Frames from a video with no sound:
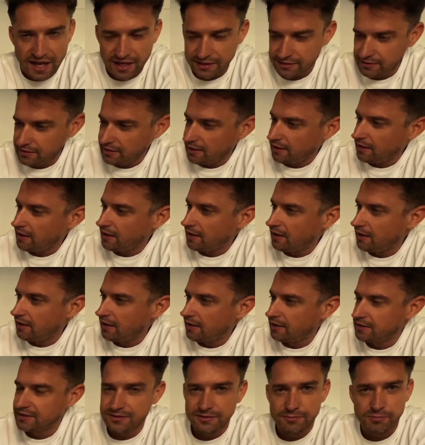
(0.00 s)
It's flavorful.
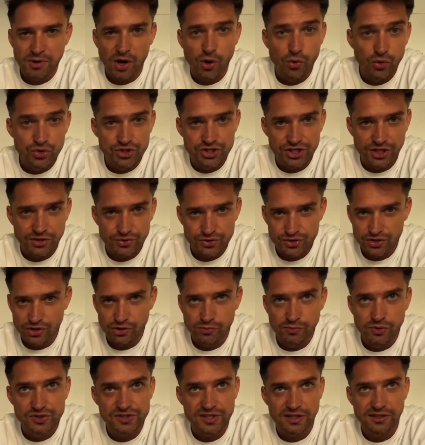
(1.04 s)
I really love
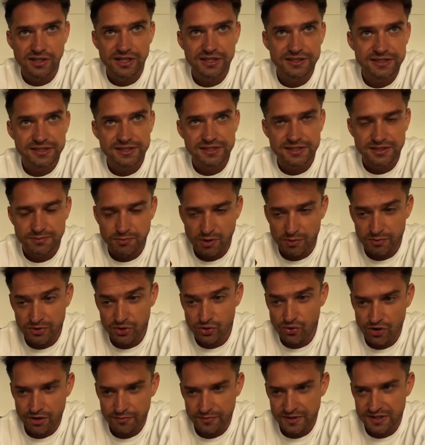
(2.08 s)
tomato salad with red
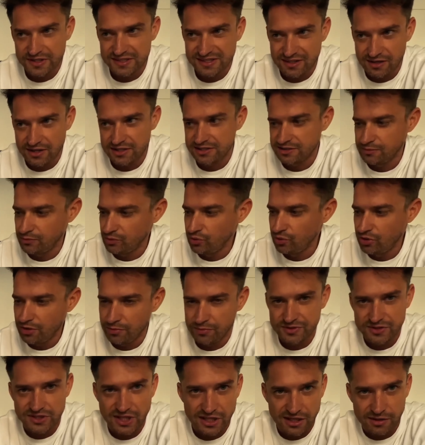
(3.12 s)
onions and sunflower oil
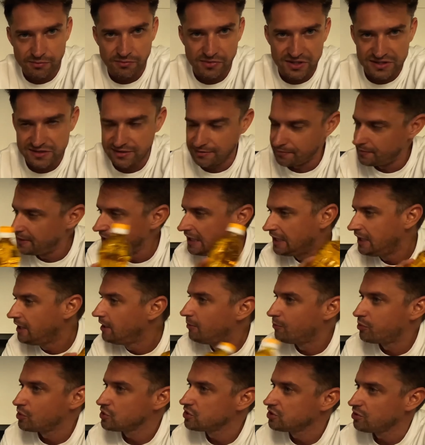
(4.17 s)
like this. It's just so
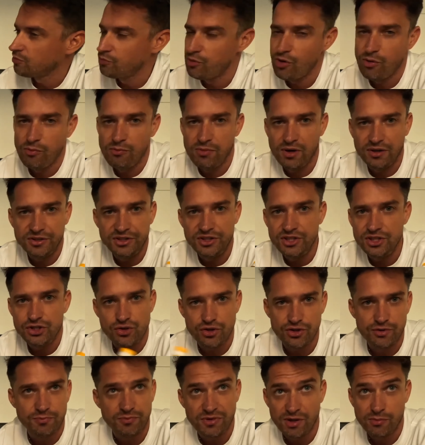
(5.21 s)
good. I don't need
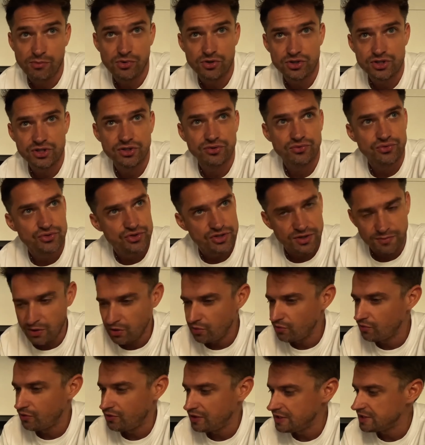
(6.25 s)
anything else. I can
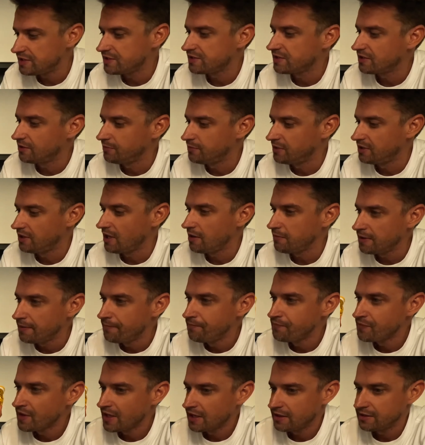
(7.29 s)
eat it all day long.
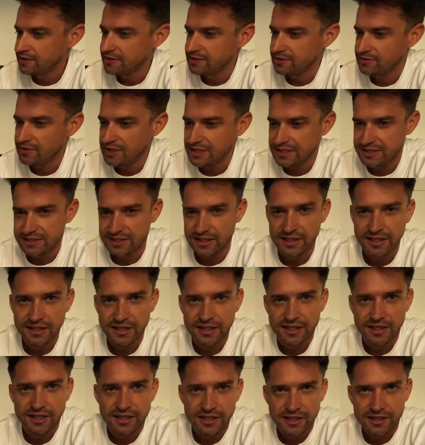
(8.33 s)
I guess it's called the
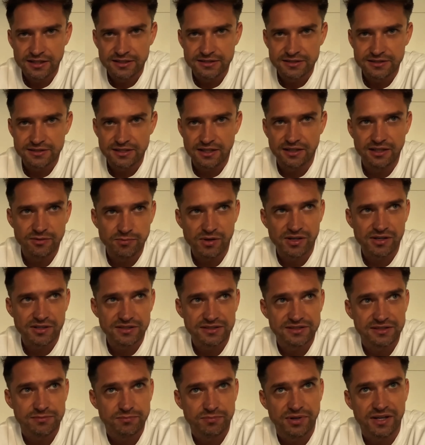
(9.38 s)

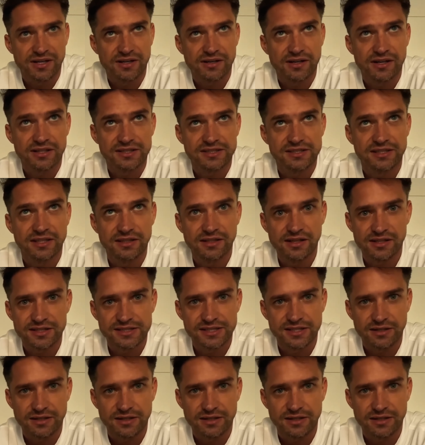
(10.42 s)
Krasnodar salad.